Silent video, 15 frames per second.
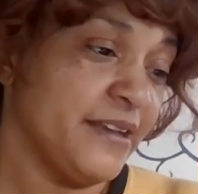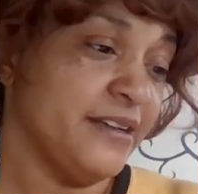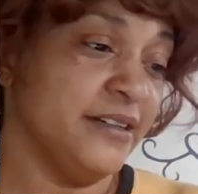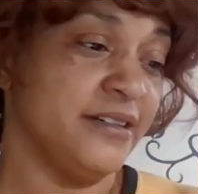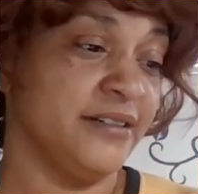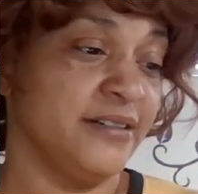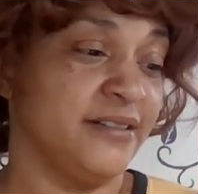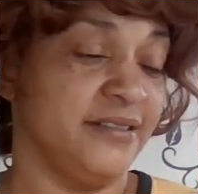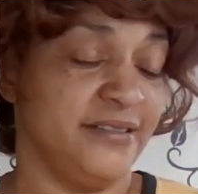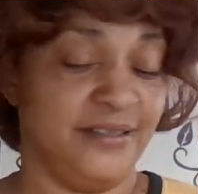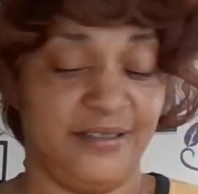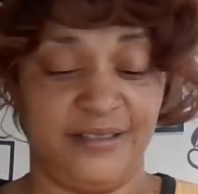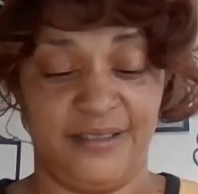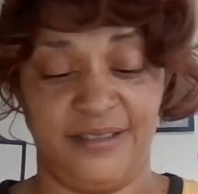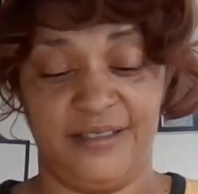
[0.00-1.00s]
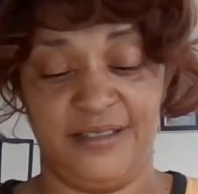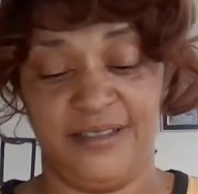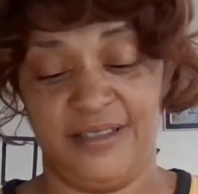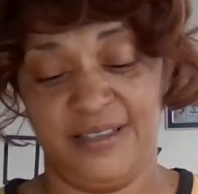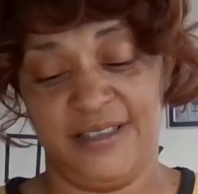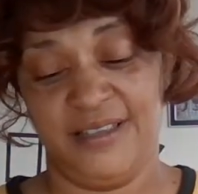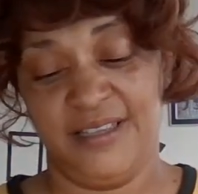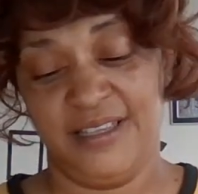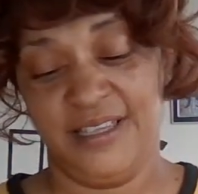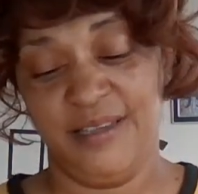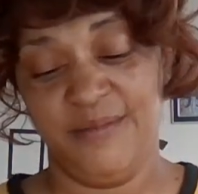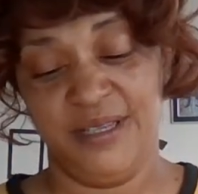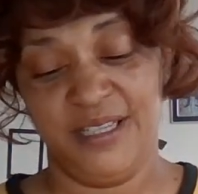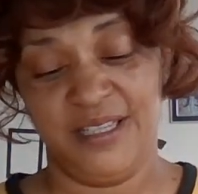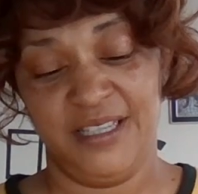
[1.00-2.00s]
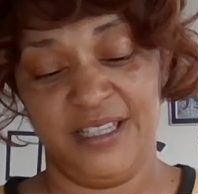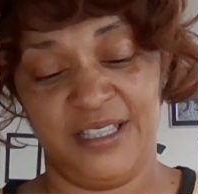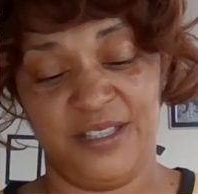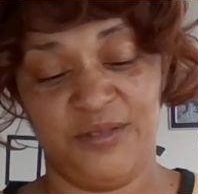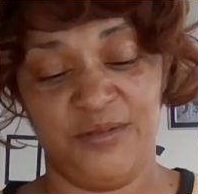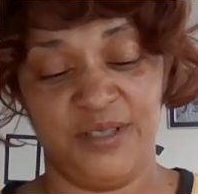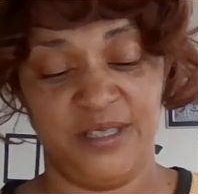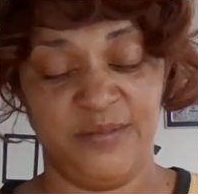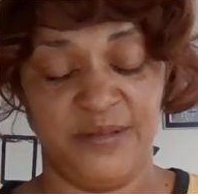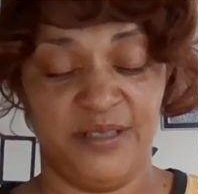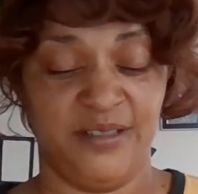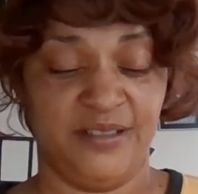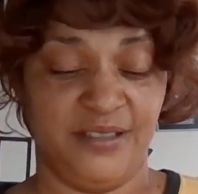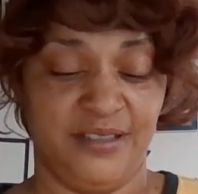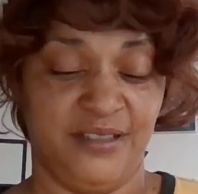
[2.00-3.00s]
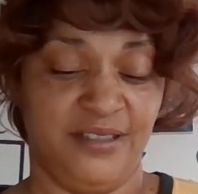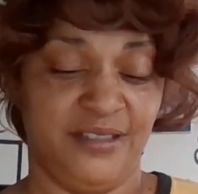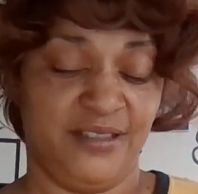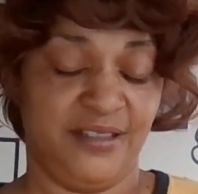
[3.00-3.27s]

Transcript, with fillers: Uh, give me the next three spins.